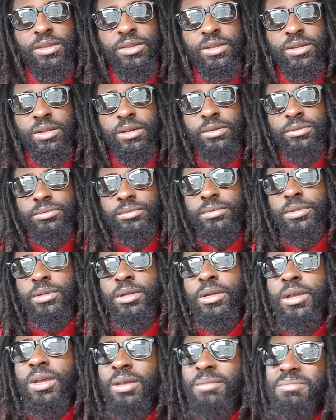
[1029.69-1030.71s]
you know,
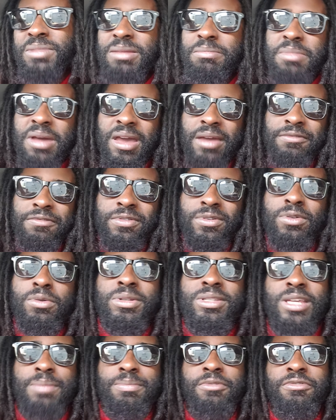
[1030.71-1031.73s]
be mindful of
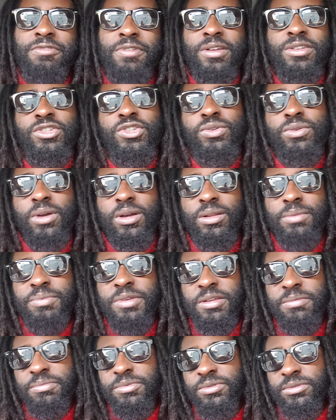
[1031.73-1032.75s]
what type of friends you are to
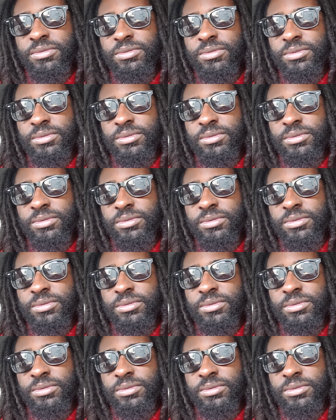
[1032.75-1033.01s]
people.